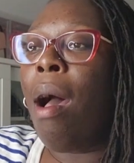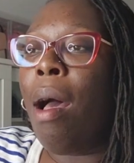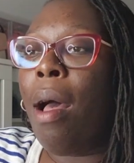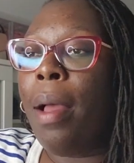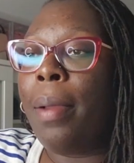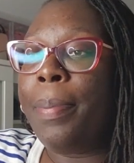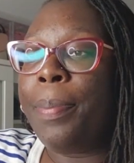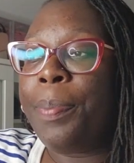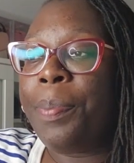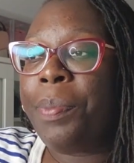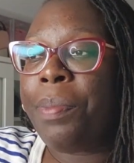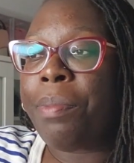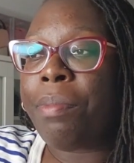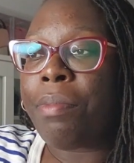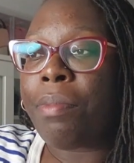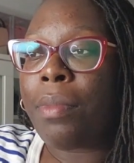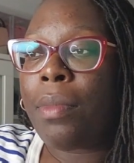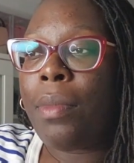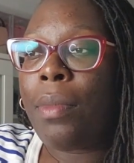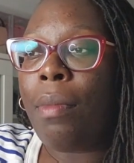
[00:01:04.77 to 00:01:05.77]
Um...
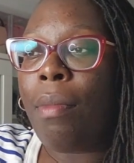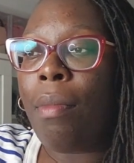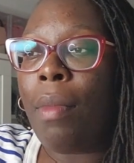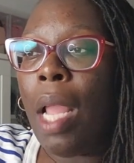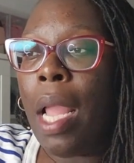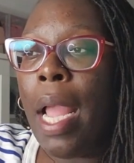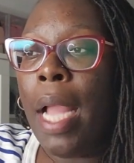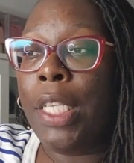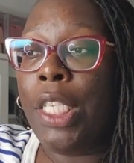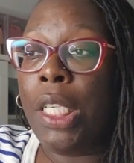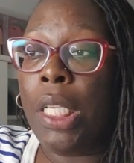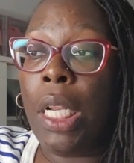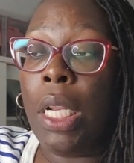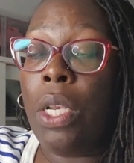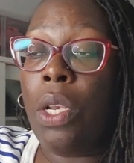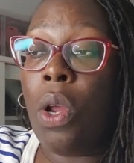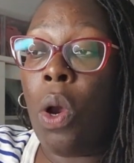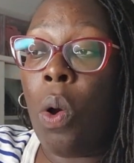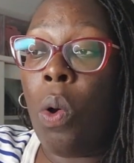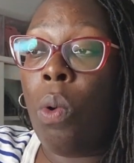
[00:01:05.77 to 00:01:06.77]
And she
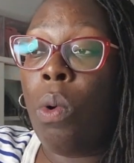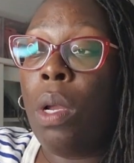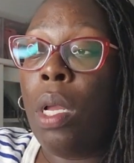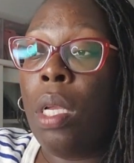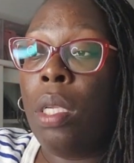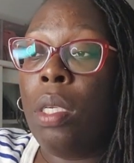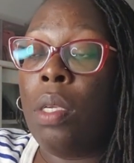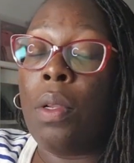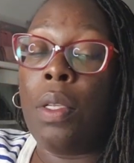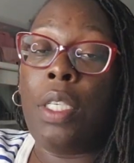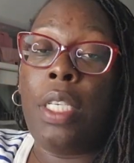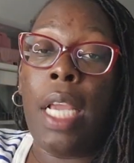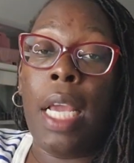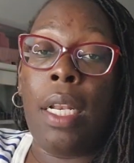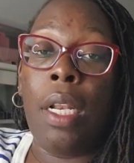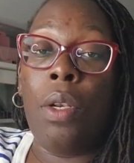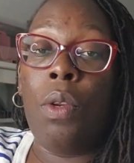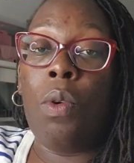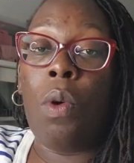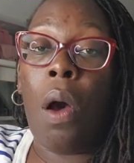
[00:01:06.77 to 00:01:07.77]
didn't know, you know, she
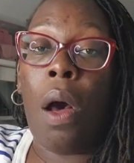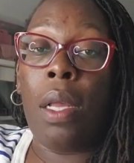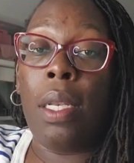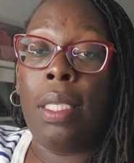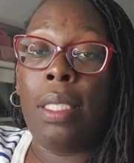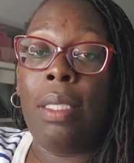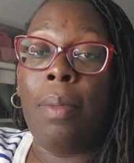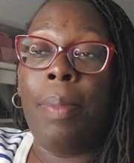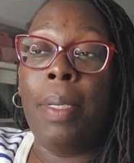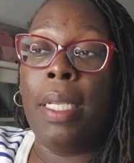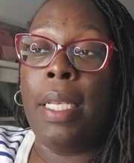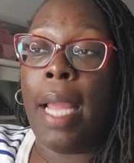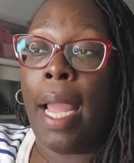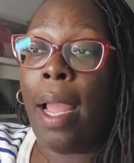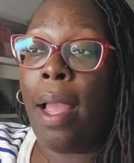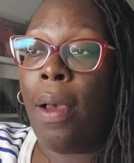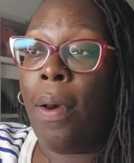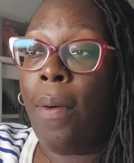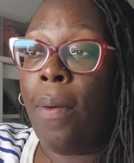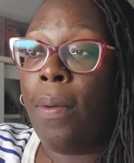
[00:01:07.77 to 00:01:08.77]
had to do all this to be
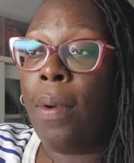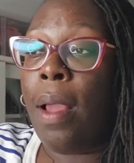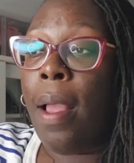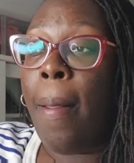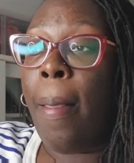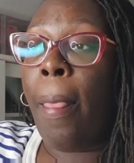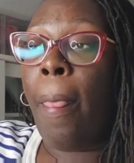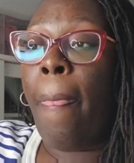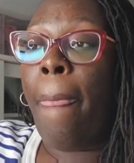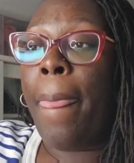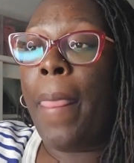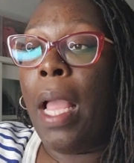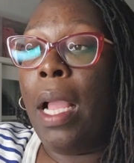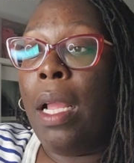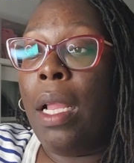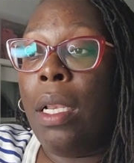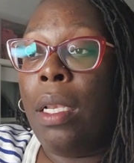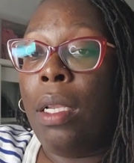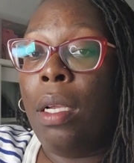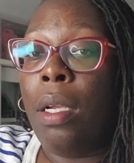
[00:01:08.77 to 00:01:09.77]
down.
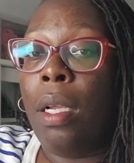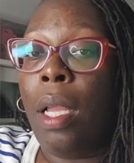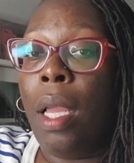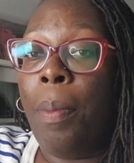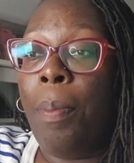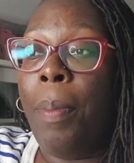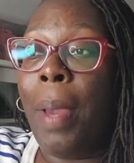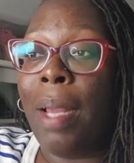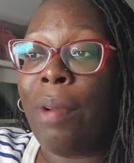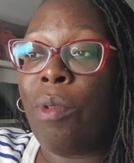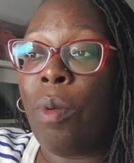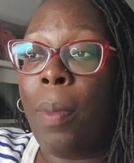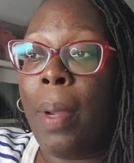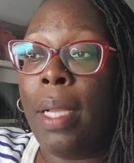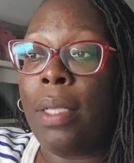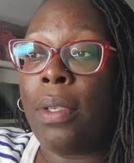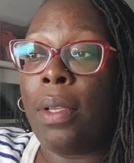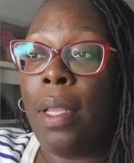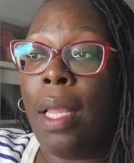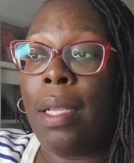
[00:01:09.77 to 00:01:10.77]
And Matter
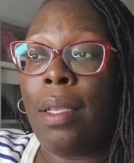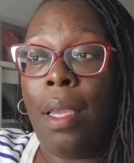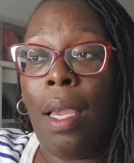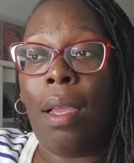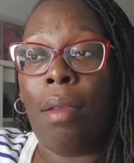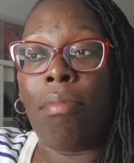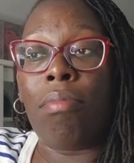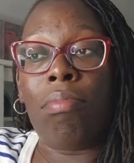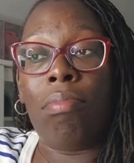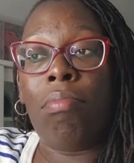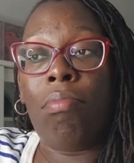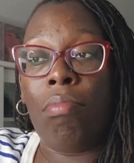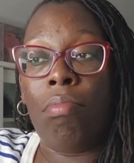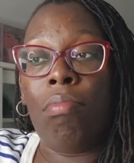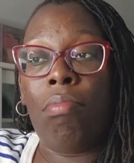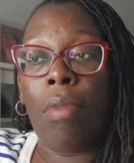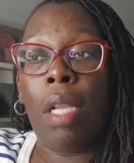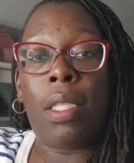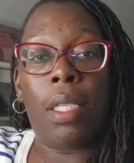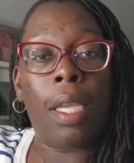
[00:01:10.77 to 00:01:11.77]
reminds her, like, yeah,
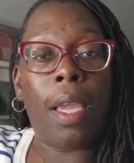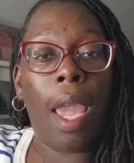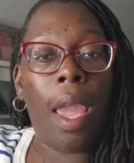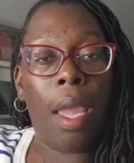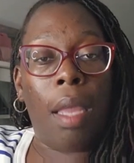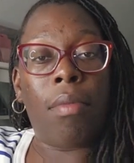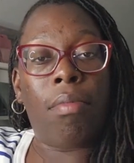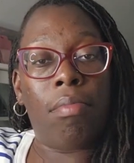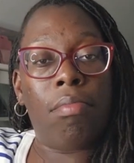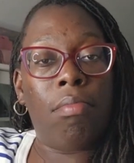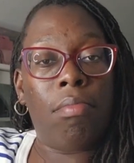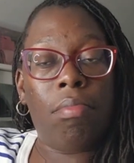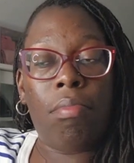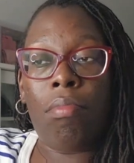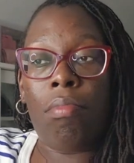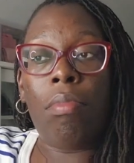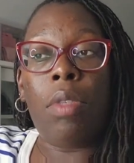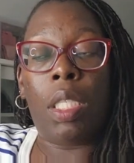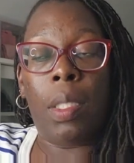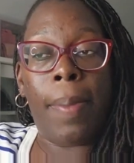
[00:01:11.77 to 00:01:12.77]
it's a gang.
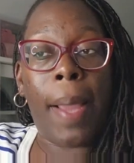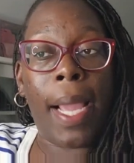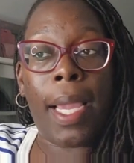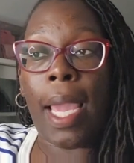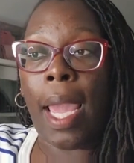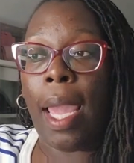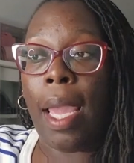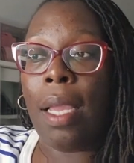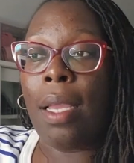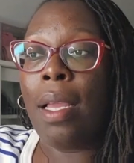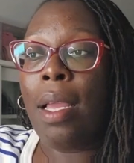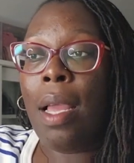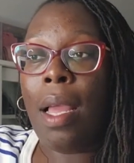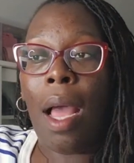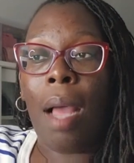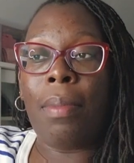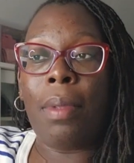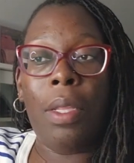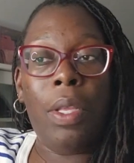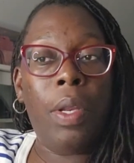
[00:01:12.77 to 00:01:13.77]
It's my gang.
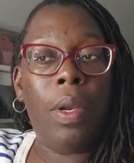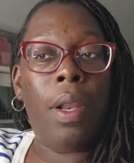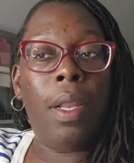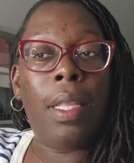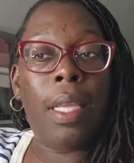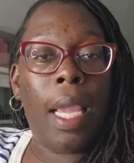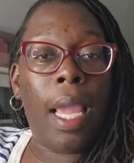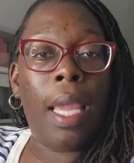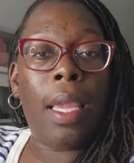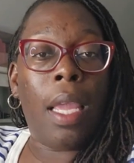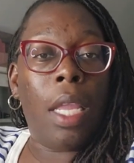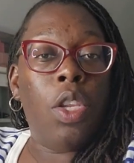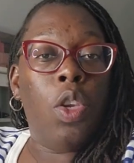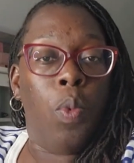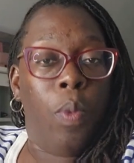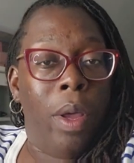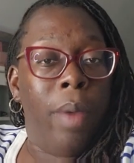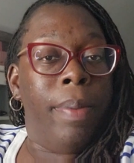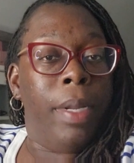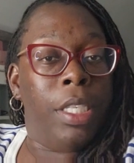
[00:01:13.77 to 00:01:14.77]
I'm the leader of the gang,
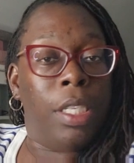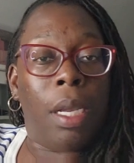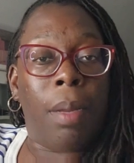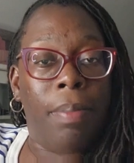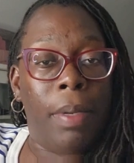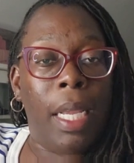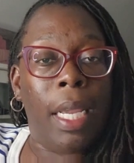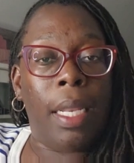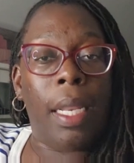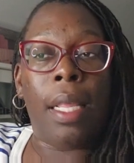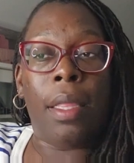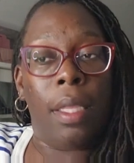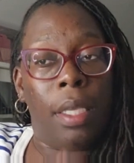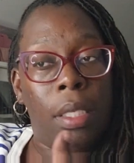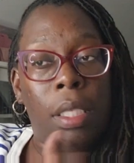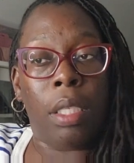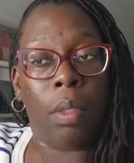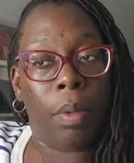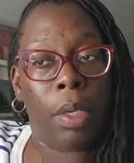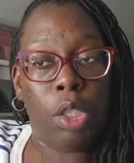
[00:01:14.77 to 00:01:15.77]
and you will be jumped in. And
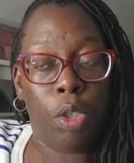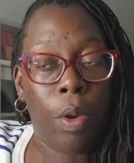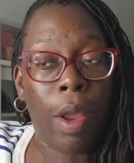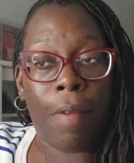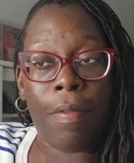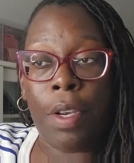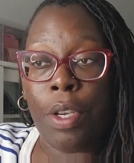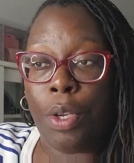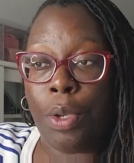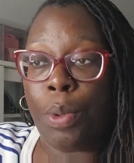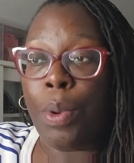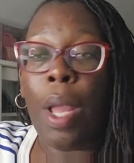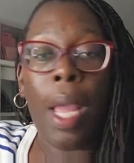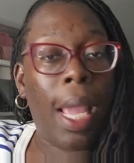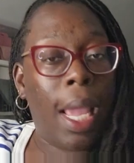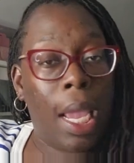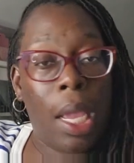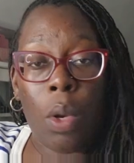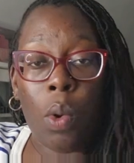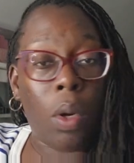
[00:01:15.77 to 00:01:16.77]
this is what you have to do
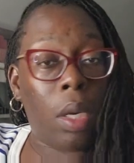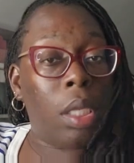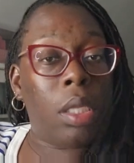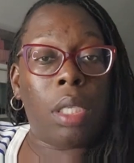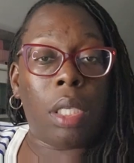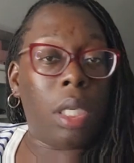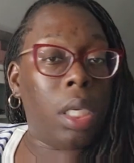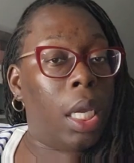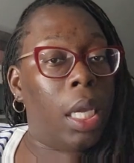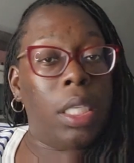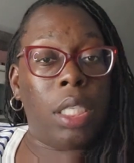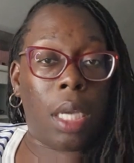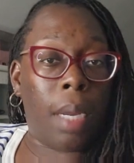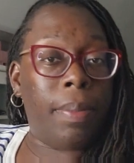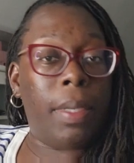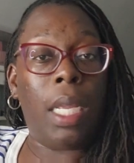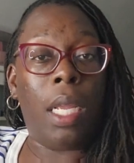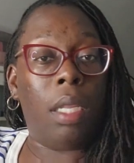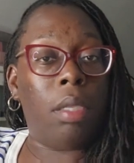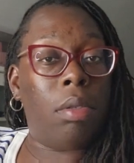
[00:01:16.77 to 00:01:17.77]
in order to get
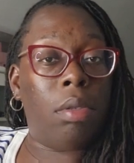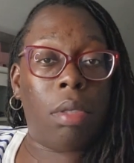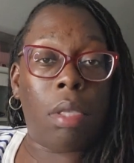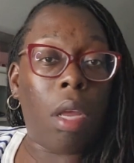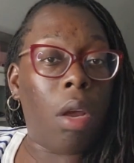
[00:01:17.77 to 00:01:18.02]
jumped in.